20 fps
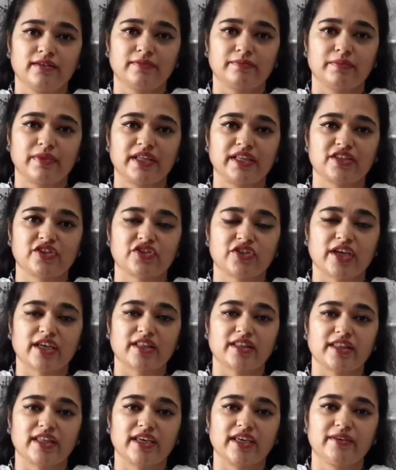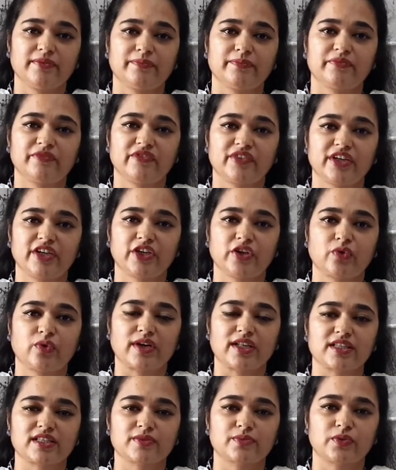please check the video
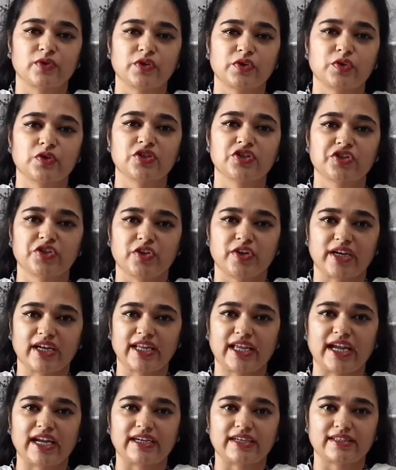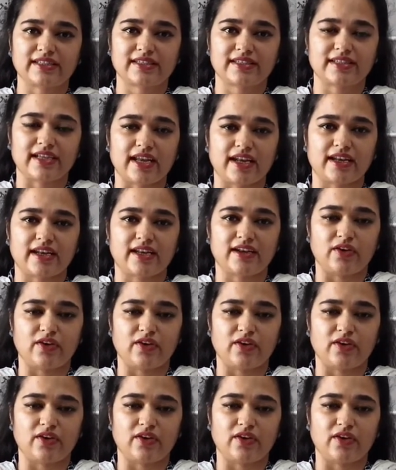once more, you will surely understand.